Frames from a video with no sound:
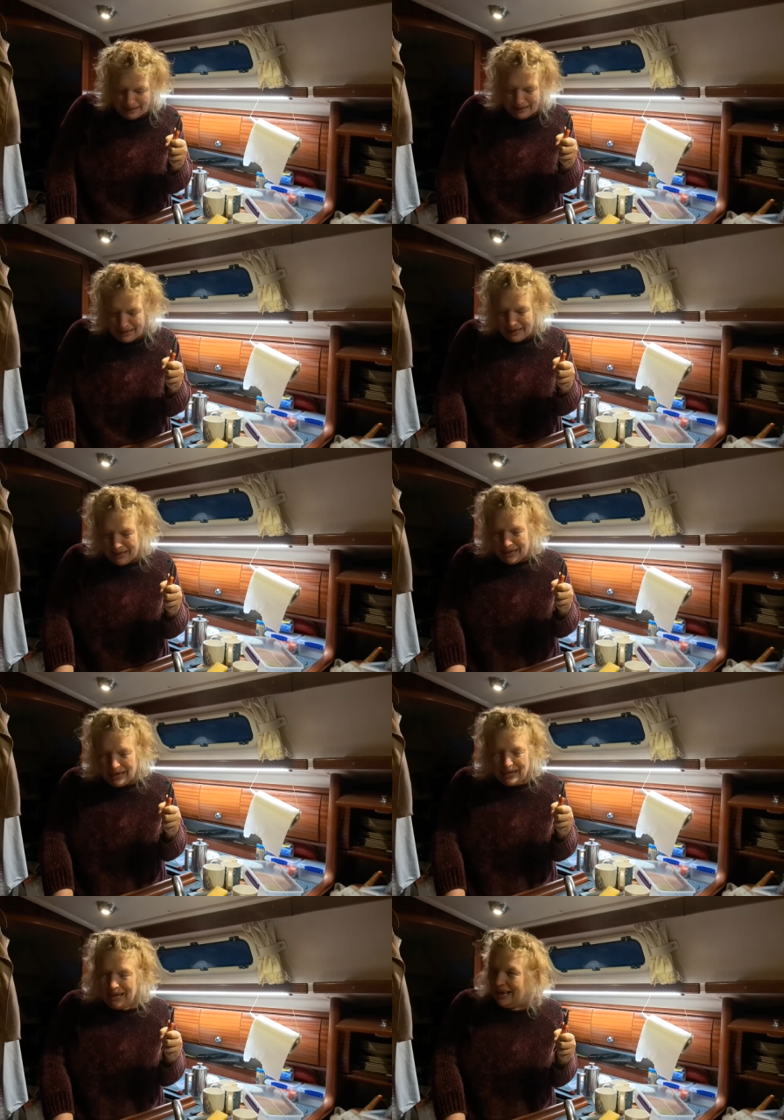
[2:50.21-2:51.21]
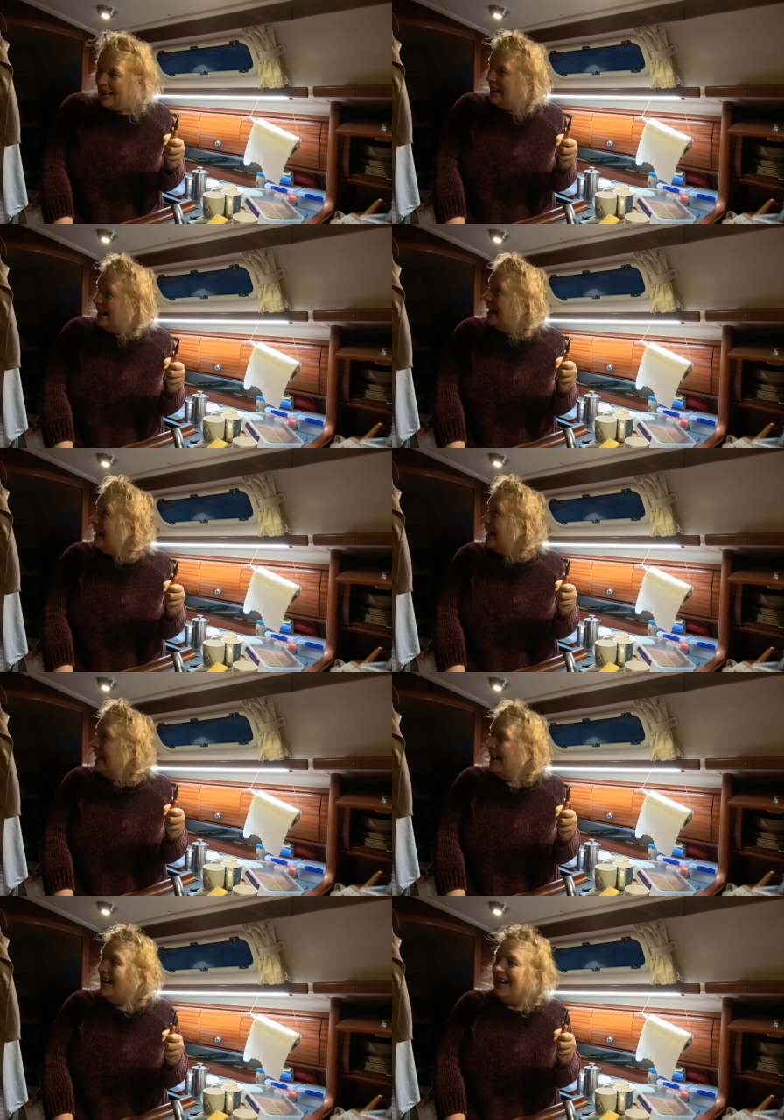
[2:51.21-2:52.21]
Yes, I don't care. Engineers
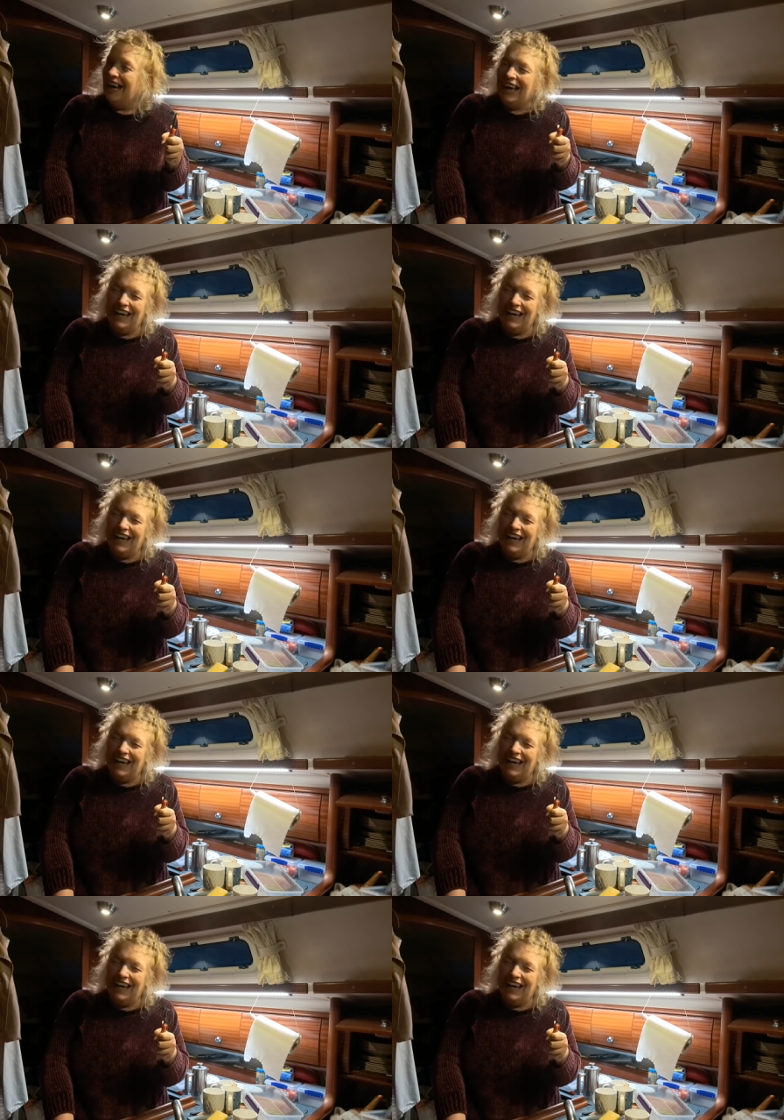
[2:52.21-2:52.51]
fix things.